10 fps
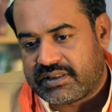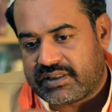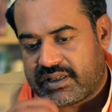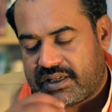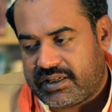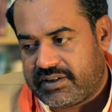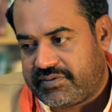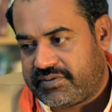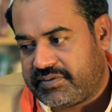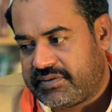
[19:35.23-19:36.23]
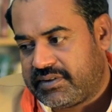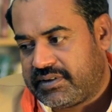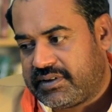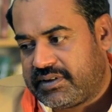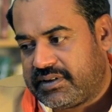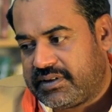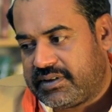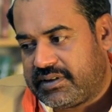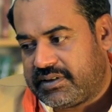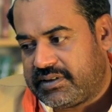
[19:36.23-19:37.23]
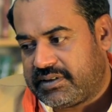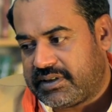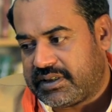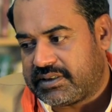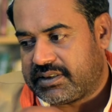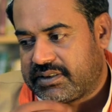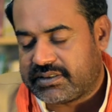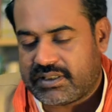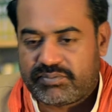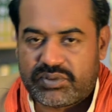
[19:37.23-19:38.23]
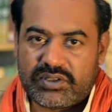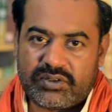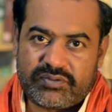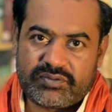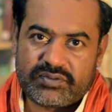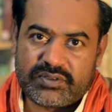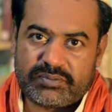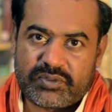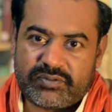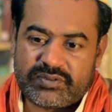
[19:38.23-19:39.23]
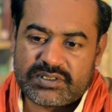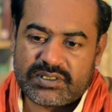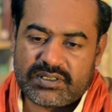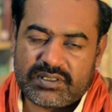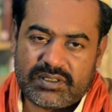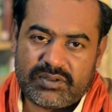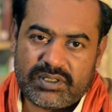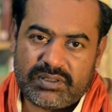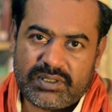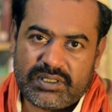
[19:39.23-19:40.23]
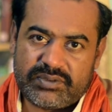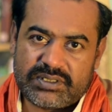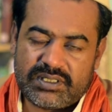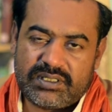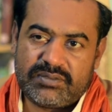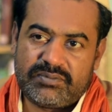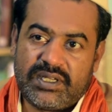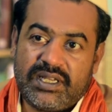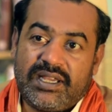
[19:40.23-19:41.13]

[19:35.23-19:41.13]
the life and the example of the Prophet sallallahu alaihi wasallam,